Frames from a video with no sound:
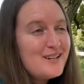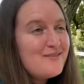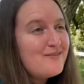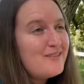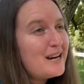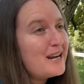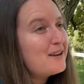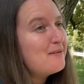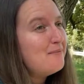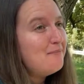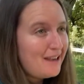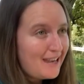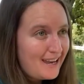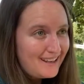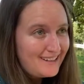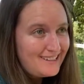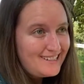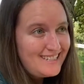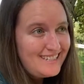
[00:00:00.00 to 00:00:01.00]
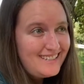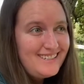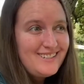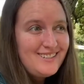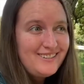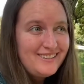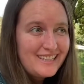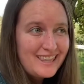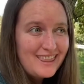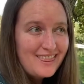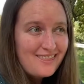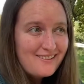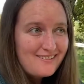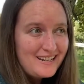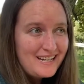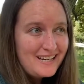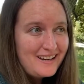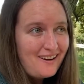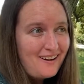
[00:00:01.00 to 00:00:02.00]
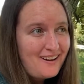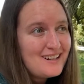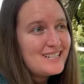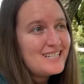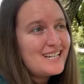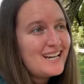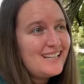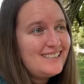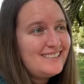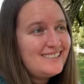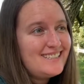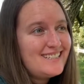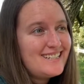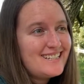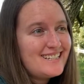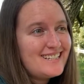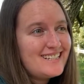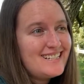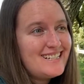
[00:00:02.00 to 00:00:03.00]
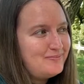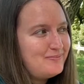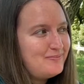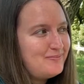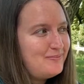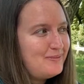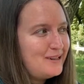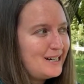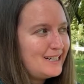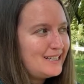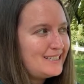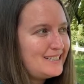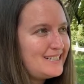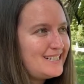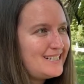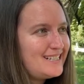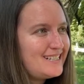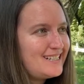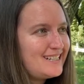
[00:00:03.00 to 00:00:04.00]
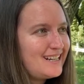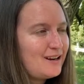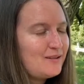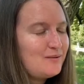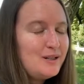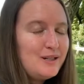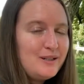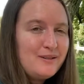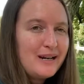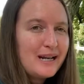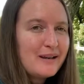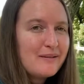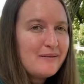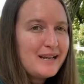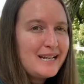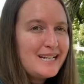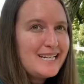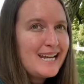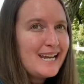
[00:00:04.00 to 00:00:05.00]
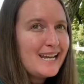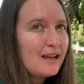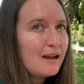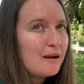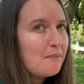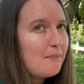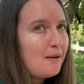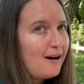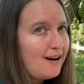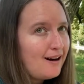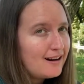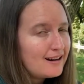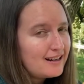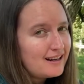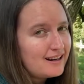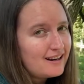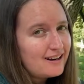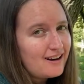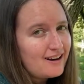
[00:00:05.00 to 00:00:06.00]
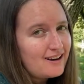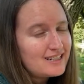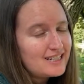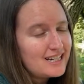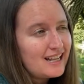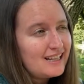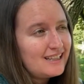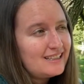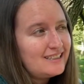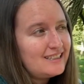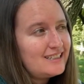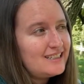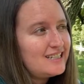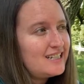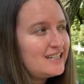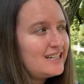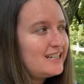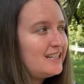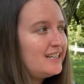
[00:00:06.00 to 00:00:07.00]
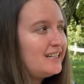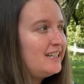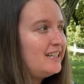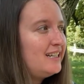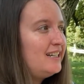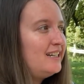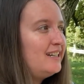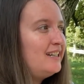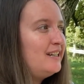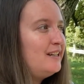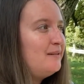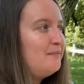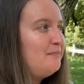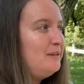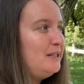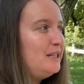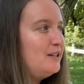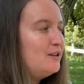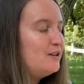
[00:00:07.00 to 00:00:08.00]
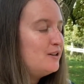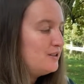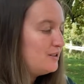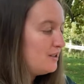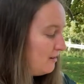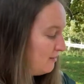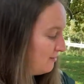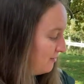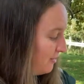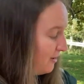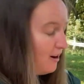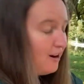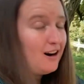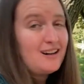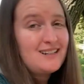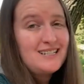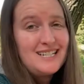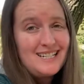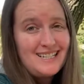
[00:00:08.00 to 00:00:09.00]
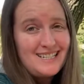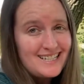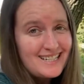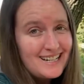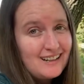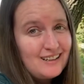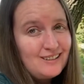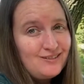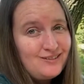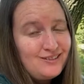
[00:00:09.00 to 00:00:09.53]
recommend doing 3 art challenges, but I would recommend taking part in an art challenge because of the art itself.